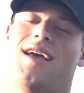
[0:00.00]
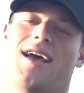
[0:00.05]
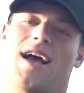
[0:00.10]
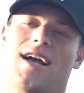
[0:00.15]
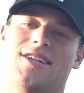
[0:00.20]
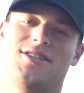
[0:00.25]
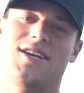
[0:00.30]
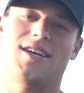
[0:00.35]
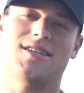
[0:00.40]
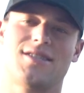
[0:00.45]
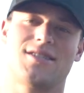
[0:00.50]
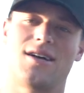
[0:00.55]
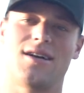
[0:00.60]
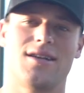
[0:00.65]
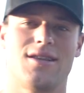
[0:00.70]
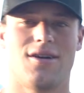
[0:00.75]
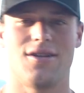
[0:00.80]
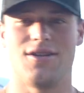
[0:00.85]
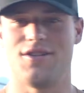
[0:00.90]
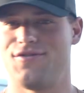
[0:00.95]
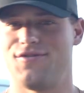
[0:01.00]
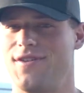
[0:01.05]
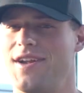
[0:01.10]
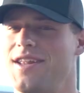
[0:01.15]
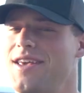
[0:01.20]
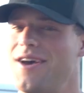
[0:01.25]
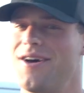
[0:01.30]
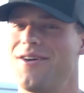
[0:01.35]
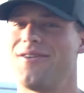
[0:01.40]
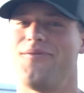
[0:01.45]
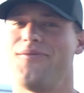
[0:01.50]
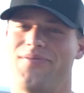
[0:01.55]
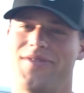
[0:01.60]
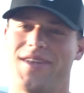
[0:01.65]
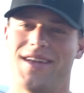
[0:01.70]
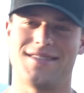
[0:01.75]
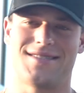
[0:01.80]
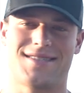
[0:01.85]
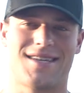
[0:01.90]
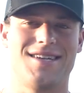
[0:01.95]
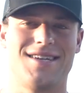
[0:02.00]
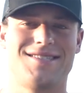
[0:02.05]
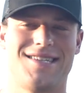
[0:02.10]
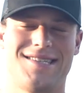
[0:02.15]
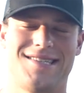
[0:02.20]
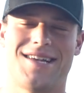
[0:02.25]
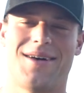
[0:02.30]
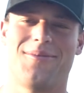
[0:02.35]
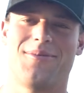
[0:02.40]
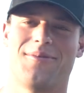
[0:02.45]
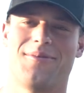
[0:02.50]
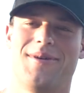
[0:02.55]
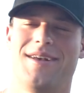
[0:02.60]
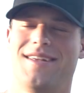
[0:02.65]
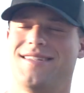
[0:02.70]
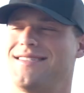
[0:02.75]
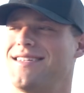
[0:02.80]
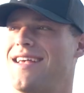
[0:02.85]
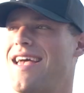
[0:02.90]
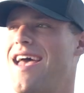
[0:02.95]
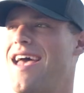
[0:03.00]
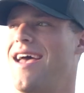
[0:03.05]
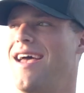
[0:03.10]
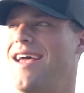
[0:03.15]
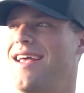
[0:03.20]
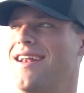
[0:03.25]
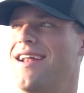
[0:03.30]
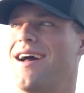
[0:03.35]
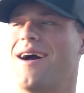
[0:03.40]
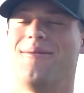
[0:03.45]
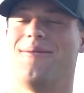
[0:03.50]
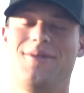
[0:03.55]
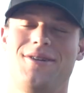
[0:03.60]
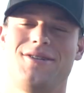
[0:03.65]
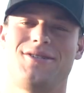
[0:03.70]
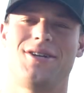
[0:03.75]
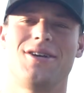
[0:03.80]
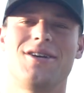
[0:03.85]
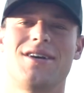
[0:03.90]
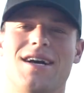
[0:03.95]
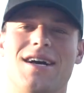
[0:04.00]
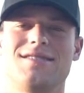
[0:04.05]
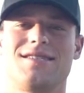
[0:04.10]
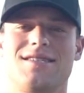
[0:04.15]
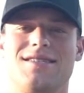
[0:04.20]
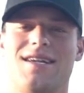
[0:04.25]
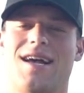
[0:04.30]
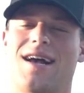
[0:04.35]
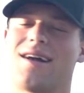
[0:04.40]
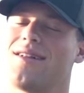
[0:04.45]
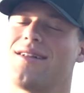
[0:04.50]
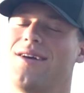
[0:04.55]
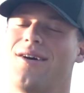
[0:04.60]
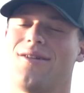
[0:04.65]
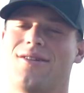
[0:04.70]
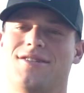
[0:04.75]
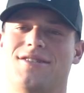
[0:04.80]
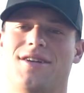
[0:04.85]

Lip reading: As you guys clicked on this video, it's because of supplements. And I'm going to show you guys exactly all the